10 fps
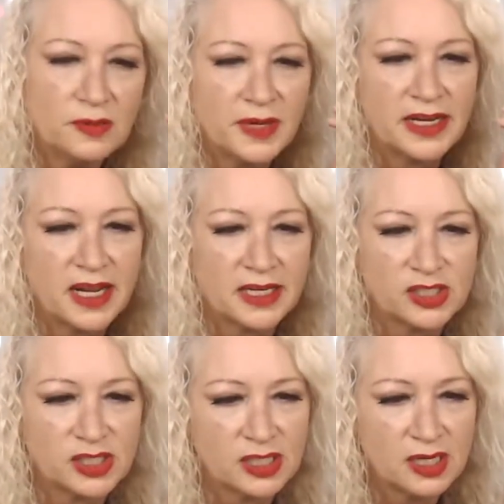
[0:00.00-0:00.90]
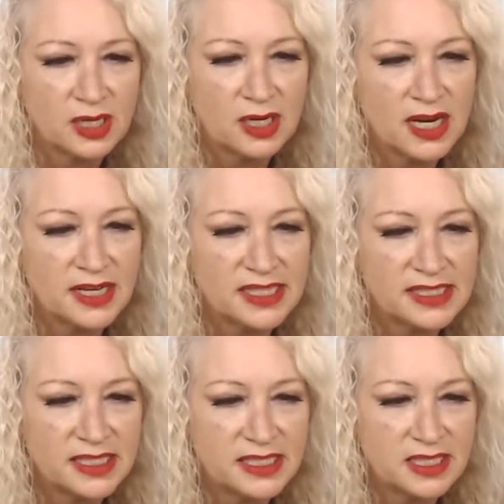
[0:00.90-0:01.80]
Oh my gosh.
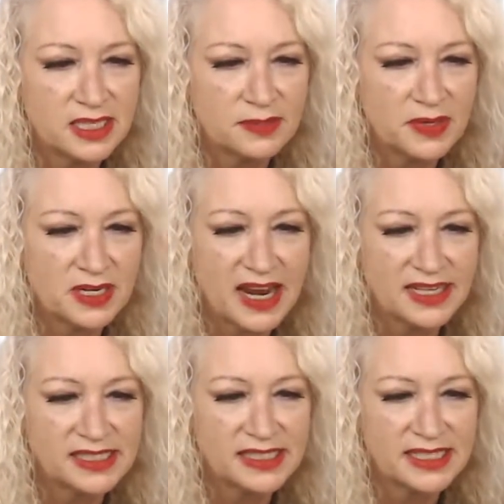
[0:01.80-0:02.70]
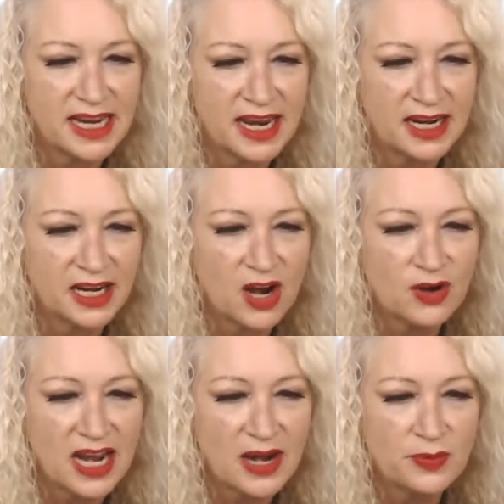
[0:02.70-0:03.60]
This has been a hectic day.
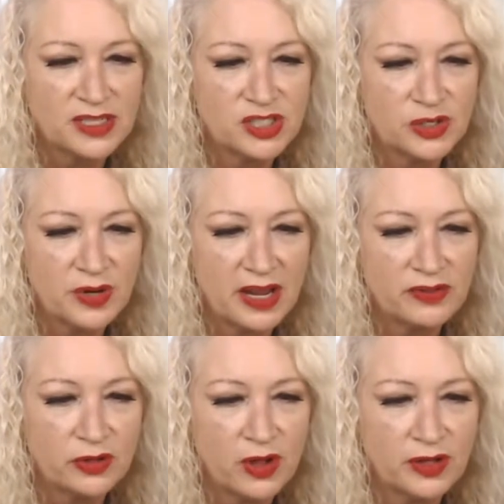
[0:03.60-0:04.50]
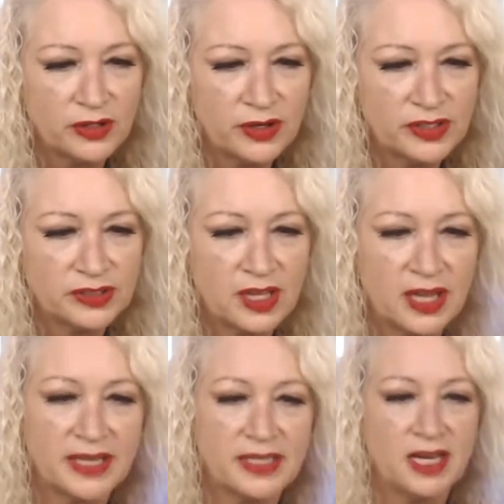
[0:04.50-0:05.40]
Okay, we do have a caller on the
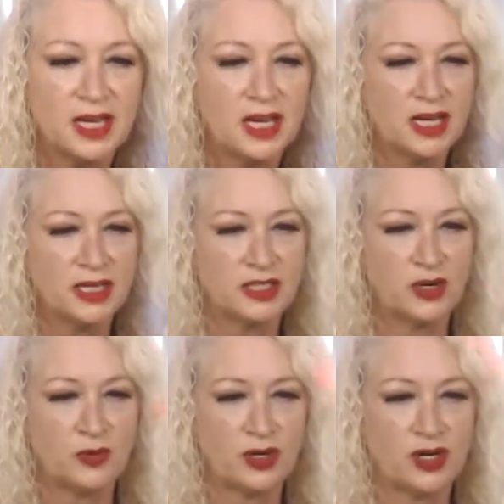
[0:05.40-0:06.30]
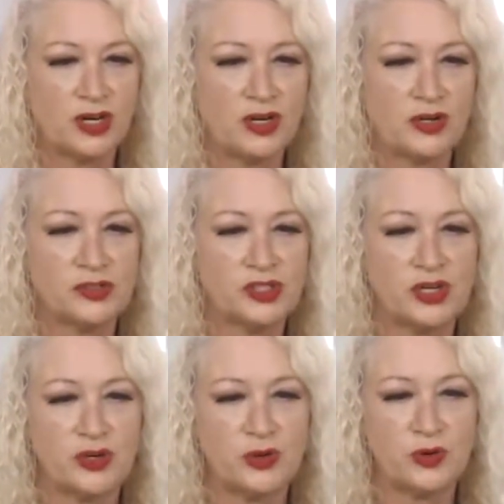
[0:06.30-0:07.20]
line. So we're going to go
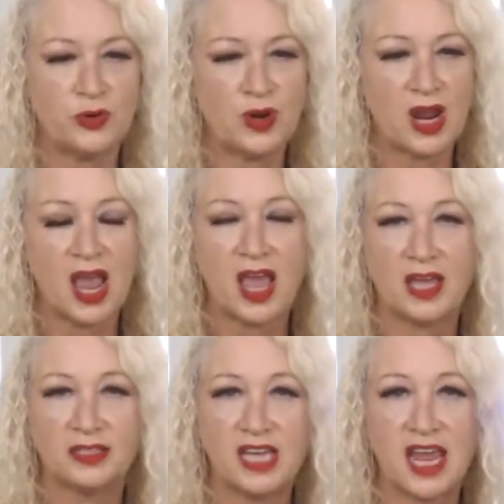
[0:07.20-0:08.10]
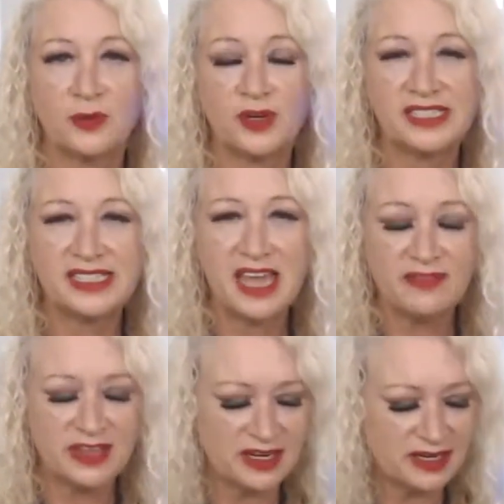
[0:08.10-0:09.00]
to
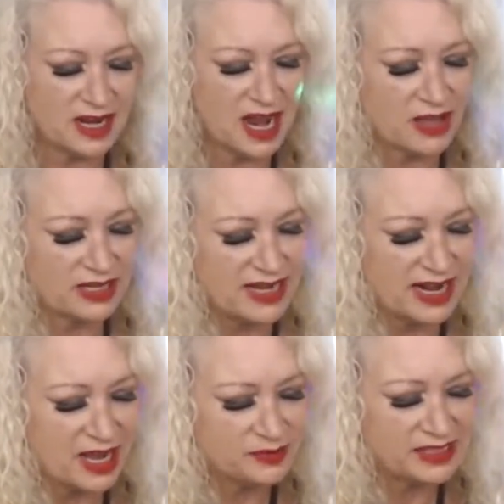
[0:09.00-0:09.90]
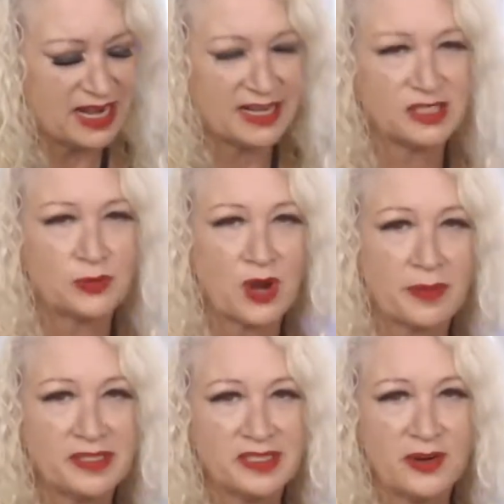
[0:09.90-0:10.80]
917. How can I help today? It's
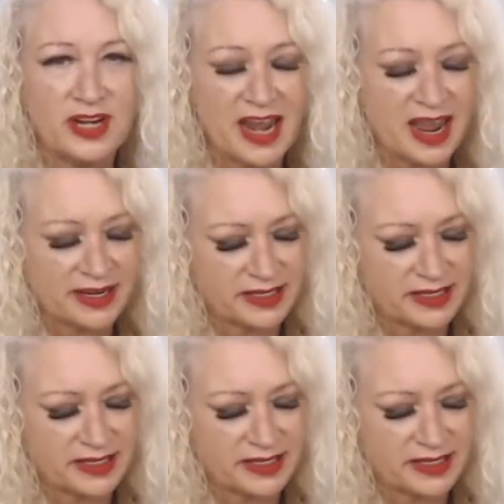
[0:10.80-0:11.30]
Robin Zodiac.